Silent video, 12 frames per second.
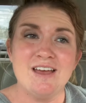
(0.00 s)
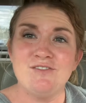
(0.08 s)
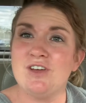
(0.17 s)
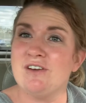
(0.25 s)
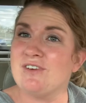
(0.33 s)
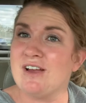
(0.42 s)

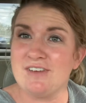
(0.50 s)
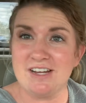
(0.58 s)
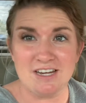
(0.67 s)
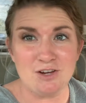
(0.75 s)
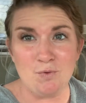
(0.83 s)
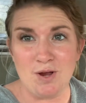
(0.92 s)
If you ever have
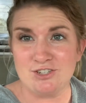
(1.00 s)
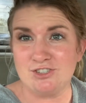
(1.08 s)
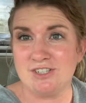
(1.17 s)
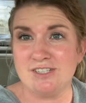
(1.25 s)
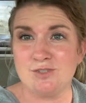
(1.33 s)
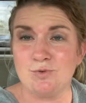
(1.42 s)
any
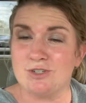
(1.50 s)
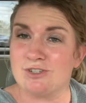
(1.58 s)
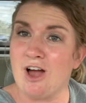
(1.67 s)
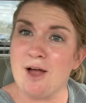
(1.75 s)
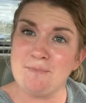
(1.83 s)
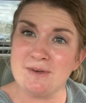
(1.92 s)
questions or
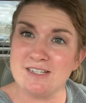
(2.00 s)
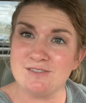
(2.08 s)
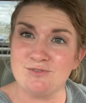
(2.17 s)
topics